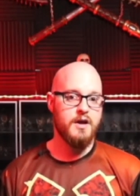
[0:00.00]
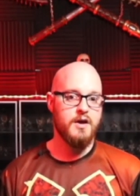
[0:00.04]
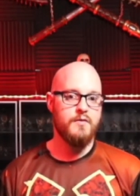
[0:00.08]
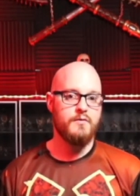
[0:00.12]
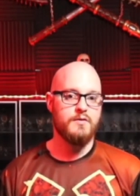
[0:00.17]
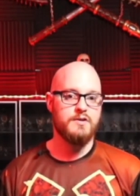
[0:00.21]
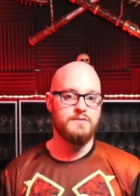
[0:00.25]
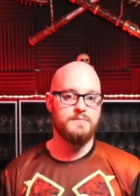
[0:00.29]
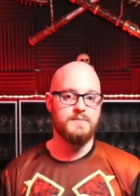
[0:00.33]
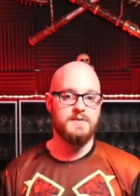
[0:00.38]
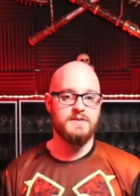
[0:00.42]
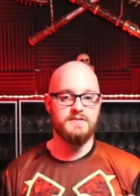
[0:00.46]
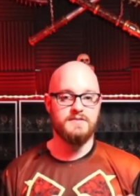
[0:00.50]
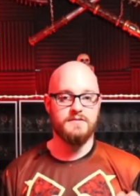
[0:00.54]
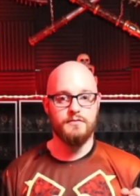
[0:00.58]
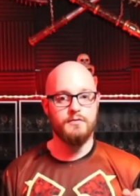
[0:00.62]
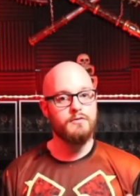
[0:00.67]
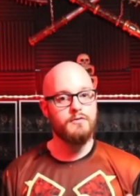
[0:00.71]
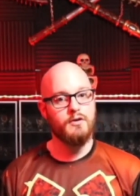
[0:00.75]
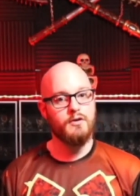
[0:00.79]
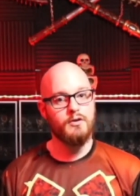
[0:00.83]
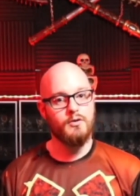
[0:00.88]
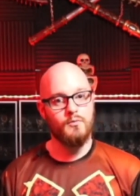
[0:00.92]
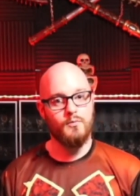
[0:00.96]
Which means if
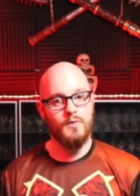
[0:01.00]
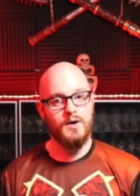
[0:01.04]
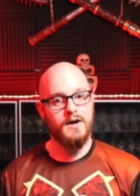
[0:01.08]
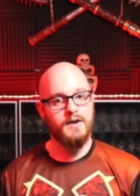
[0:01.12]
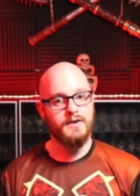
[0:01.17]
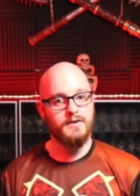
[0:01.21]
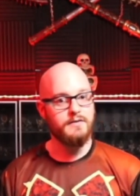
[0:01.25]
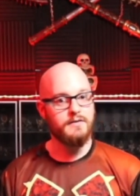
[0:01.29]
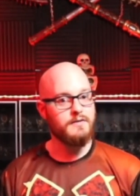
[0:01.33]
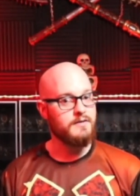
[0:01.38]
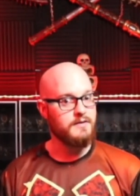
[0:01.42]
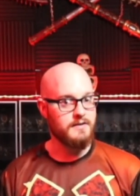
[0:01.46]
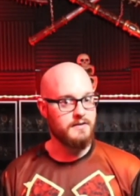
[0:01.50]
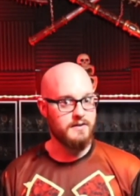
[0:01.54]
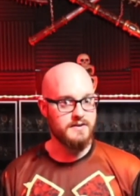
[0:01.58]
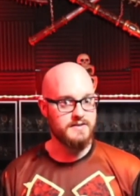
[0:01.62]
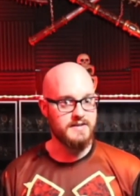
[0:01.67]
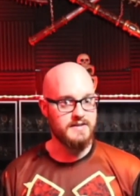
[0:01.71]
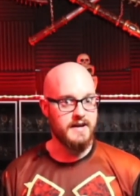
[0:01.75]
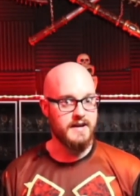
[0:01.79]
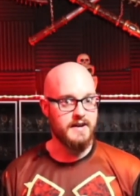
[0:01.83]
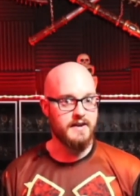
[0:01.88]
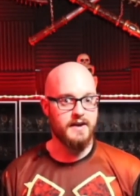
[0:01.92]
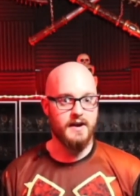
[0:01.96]
you roll a 1, you're
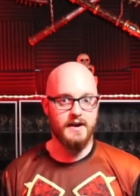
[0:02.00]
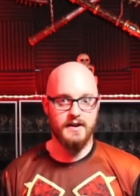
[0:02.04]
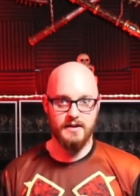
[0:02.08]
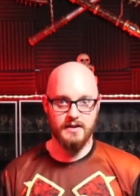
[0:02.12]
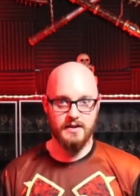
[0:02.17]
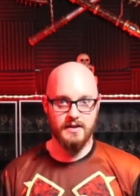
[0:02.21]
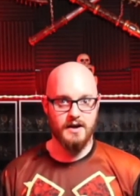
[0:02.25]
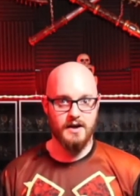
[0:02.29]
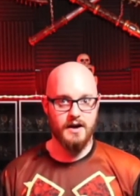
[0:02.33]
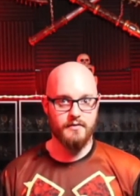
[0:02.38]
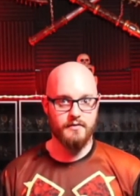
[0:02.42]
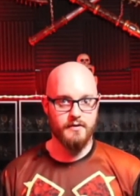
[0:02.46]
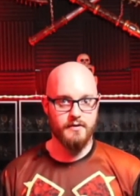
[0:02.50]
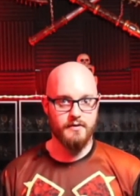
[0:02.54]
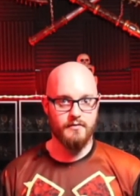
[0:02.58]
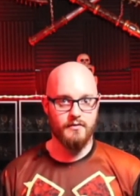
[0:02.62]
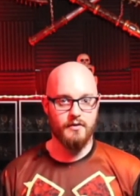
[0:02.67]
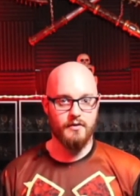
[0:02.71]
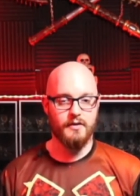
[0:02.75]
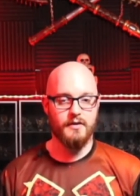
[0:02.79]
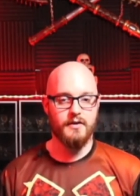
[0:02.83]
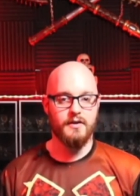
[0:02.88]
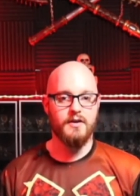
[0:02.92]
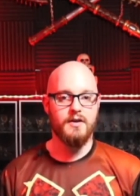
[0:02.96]
dead, and you can't
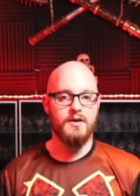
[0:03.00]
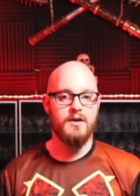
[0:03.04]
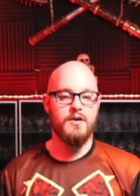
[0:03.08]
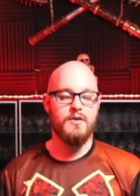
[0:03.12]
reroll it.